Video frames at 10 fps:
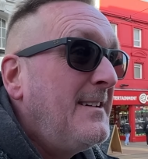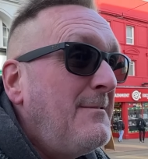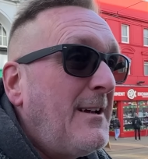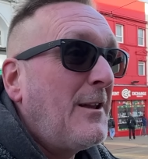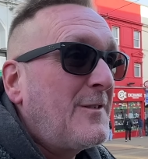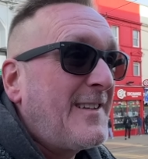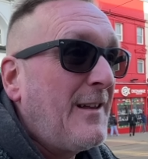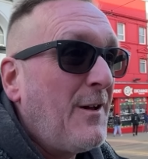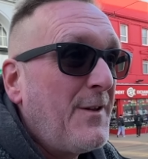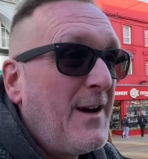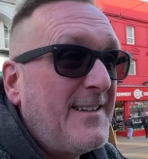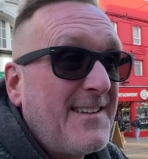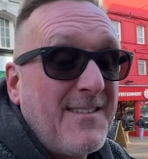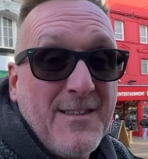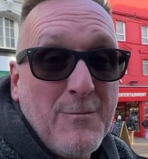Well, it looks a lot nicer
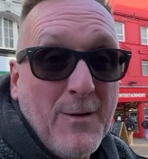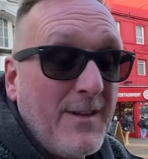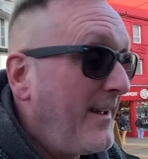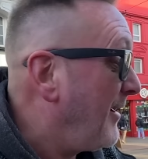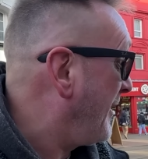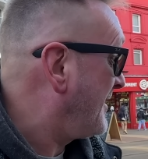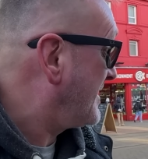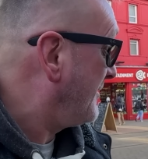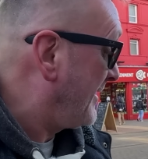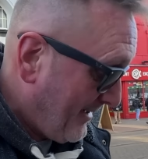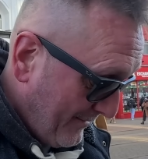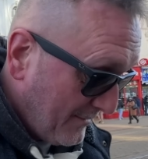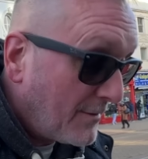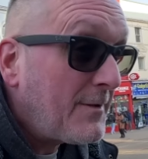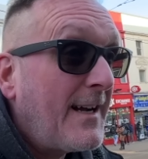than the one that I went to in New
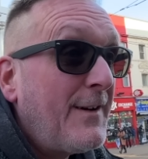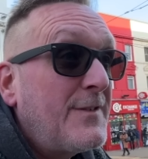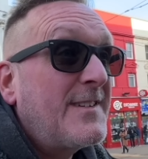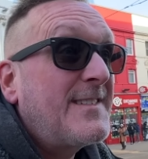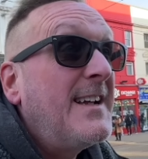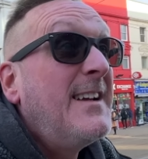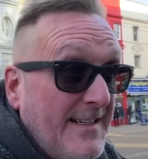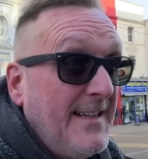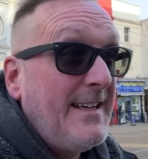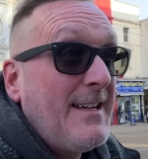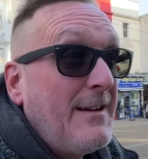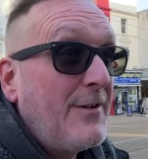York, I have to say. Here, have a